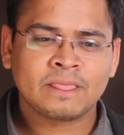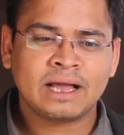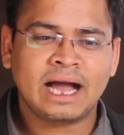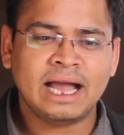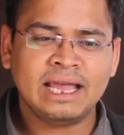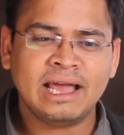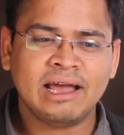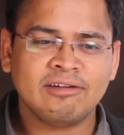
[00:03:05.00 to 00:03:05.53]

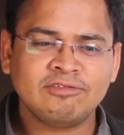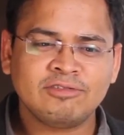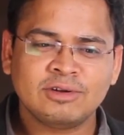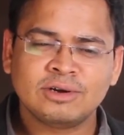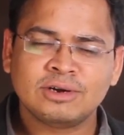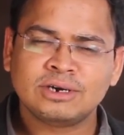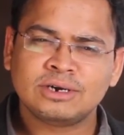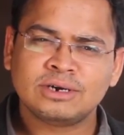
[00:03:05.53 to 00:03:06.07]
I have
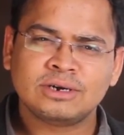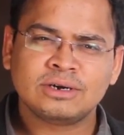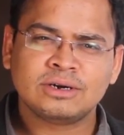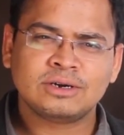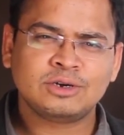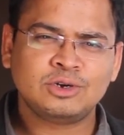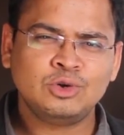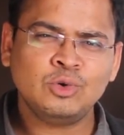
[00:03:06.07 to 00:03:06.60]

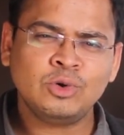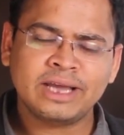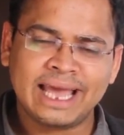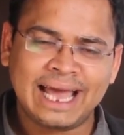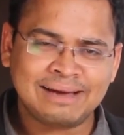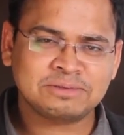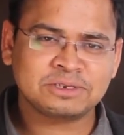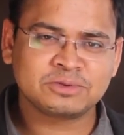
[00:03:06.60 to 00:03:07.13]
two
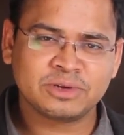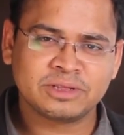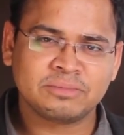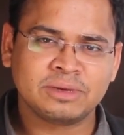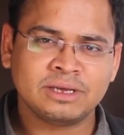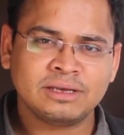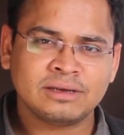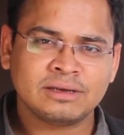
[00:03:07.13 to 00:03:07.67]
caps with
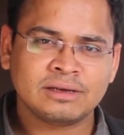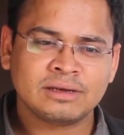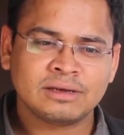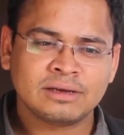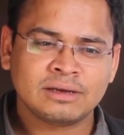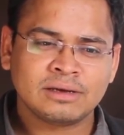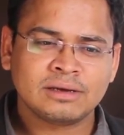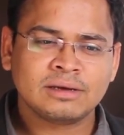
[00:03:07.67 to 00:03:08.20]
me,
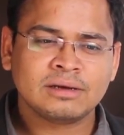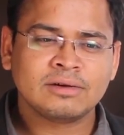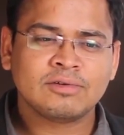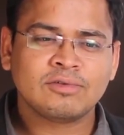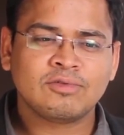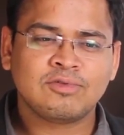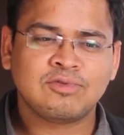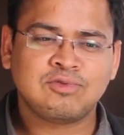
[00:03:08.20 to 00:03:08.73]

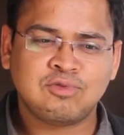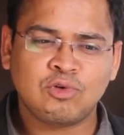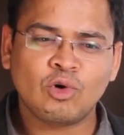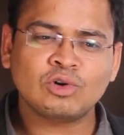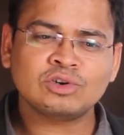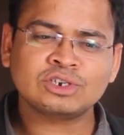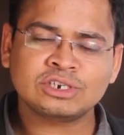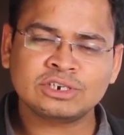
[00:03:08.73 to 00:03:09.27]

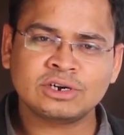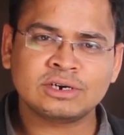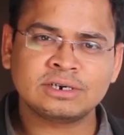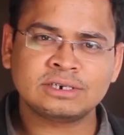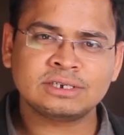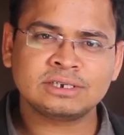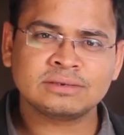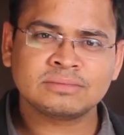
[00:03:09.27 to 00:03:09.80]
four
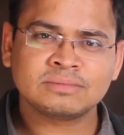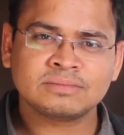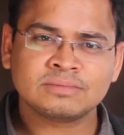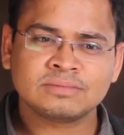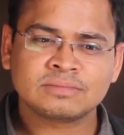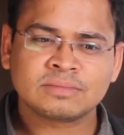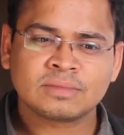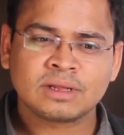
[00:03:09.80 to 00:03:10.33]
shirts,
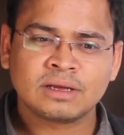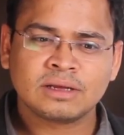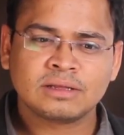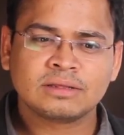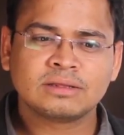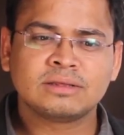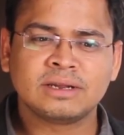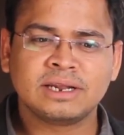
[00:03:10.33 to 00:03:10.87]

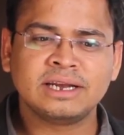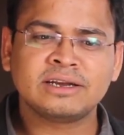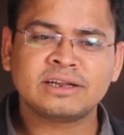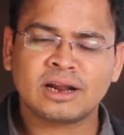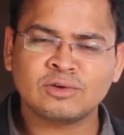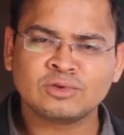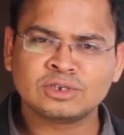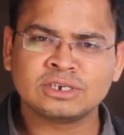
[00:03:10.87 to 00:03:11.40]
three
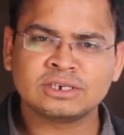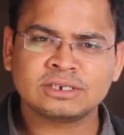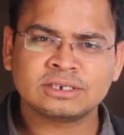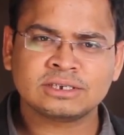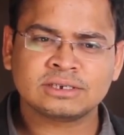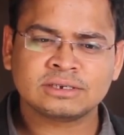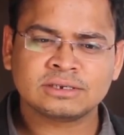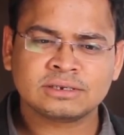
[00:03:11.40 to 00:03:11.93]
trousers,
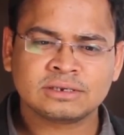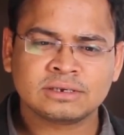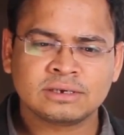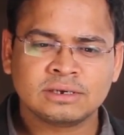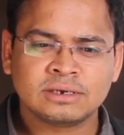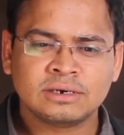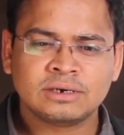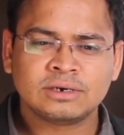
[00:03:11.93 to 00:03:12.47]

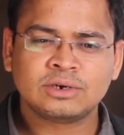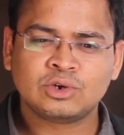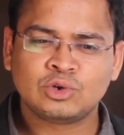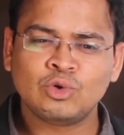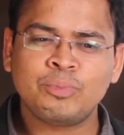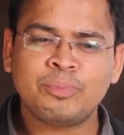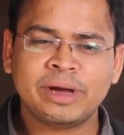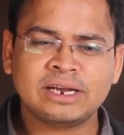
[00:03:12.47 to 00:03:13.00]

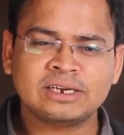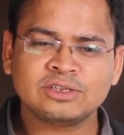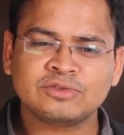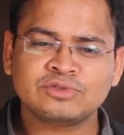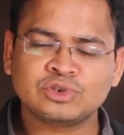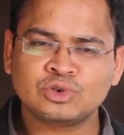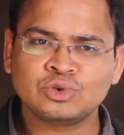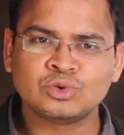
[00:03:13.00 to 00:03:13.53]
two pairs of
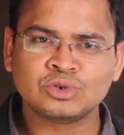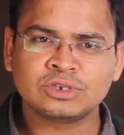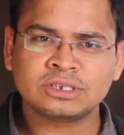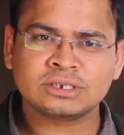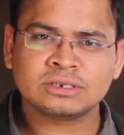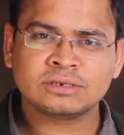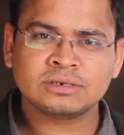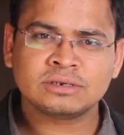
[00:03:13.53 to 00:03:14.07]
shoes,
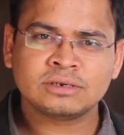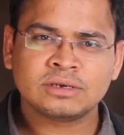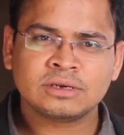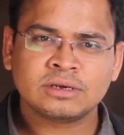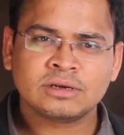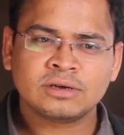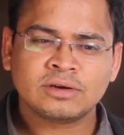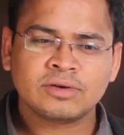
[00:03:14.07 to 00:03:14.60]

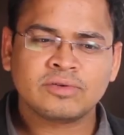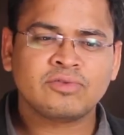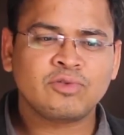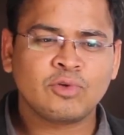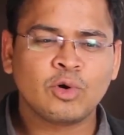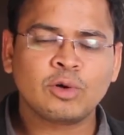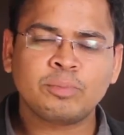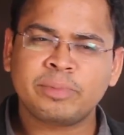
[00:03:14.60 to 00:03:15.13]

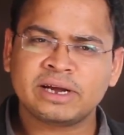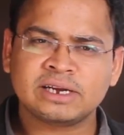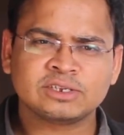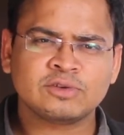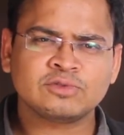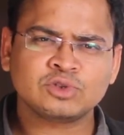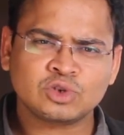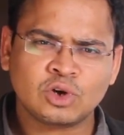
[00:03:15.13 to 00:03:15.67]
four pairs
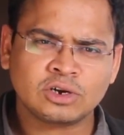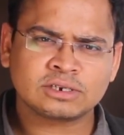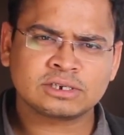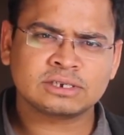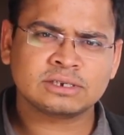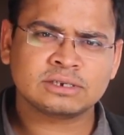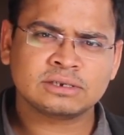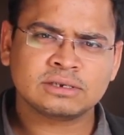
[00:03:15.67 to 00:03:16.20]
of socks.
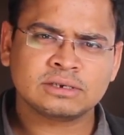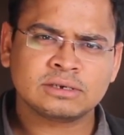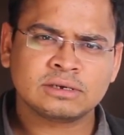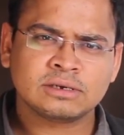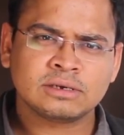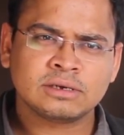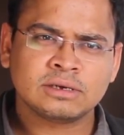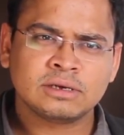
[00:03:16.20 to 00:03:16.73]

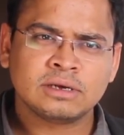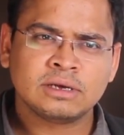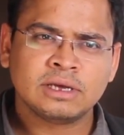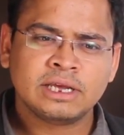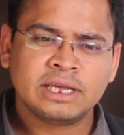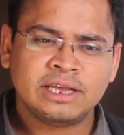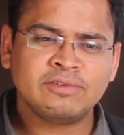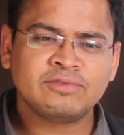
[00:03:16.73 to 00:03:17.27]

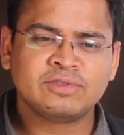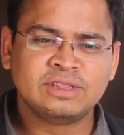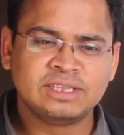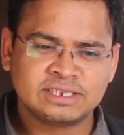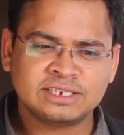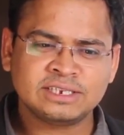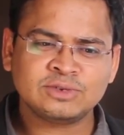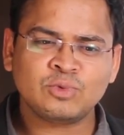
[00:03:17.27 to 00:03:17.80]
If
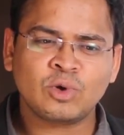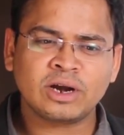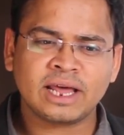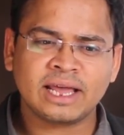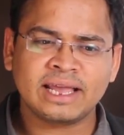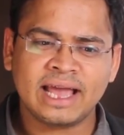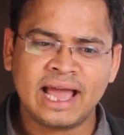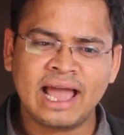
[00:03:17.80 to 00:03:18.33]
this is what
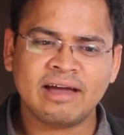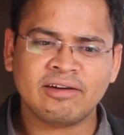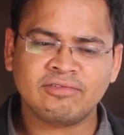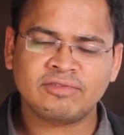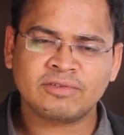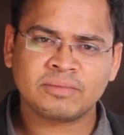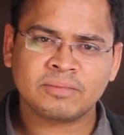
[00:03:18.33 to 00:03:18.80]
I have,